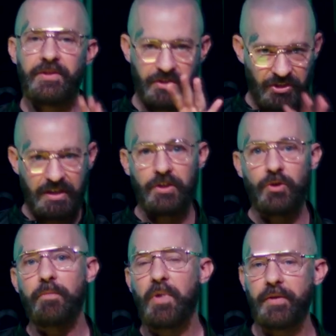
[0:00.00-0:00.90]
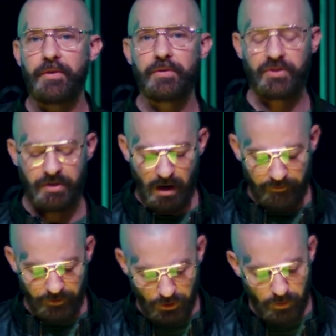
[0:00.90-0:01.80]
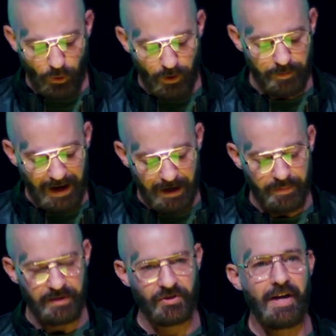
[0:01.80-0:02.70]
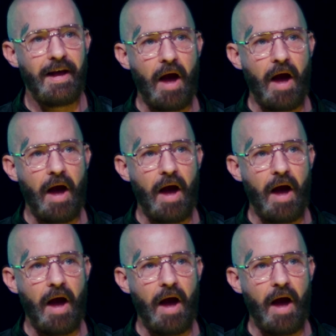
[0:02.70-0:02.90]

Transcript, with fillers: to single mothers for newborn babies.